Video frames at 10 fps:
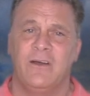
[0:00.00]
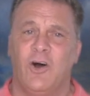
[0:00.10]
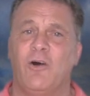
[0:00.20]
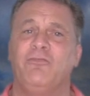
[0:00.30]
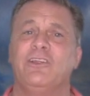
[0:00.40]

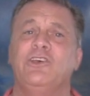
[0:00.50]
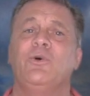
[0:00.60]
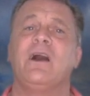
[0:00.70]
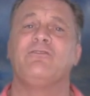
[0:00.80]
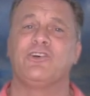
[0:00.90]
Hopefully
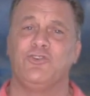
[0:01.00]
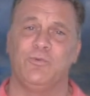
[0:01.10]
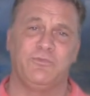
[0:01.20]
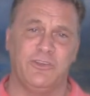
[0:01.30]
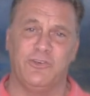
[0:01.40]
you have a
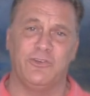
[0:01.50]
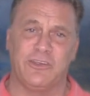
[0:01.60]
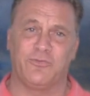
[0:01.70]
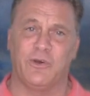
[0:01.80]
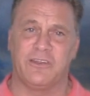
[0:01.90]
group to do
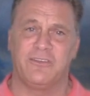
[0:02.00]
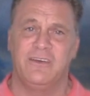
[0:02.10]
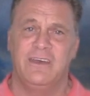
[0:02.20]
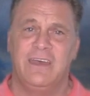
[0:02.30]
this with.